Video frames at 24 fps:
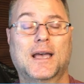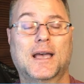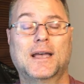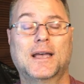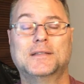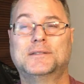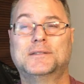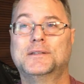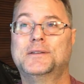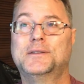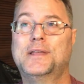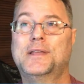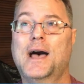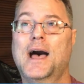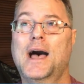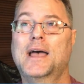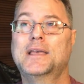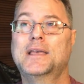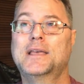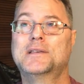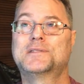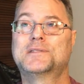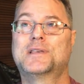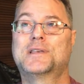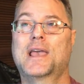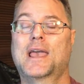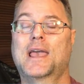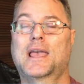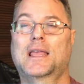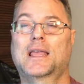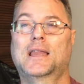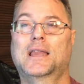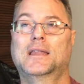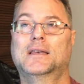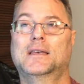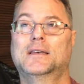If I'm to go on
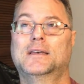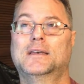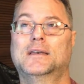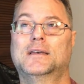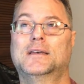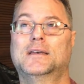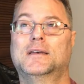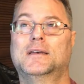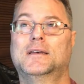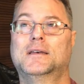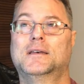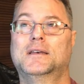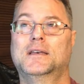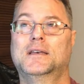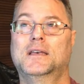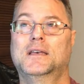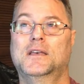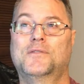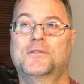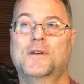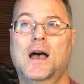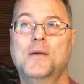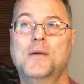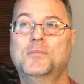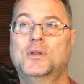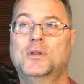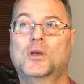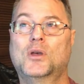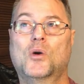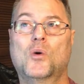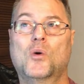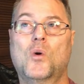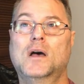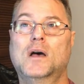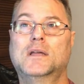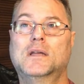living in this body, this will mean
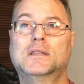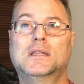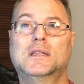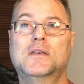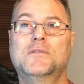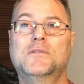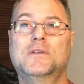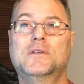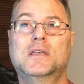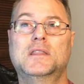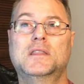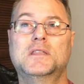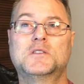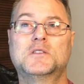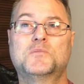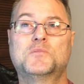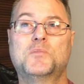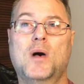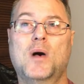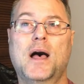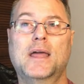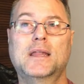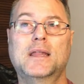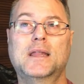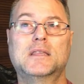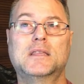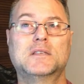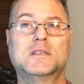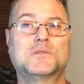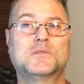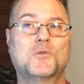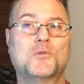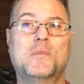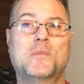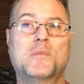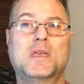fruitful labor for me.
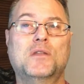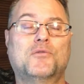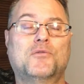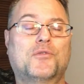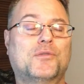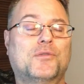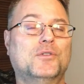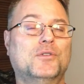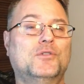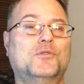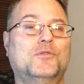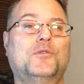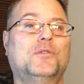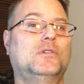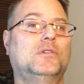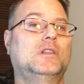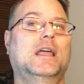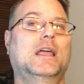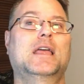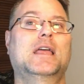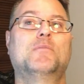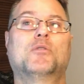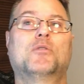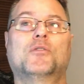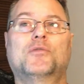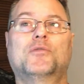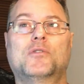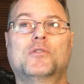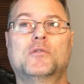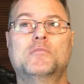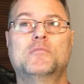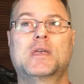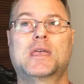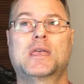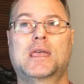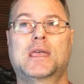Yet what shall I
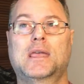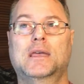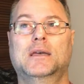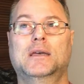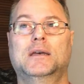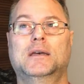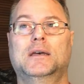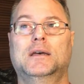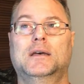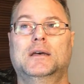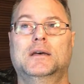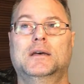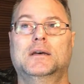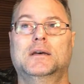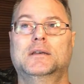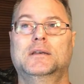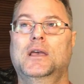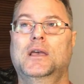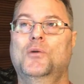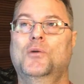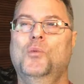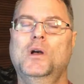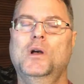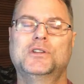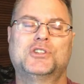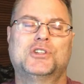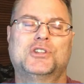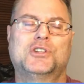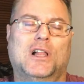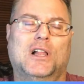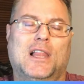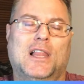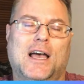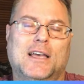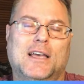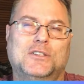choose? I don't
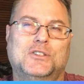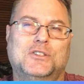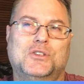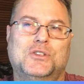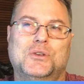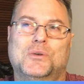know.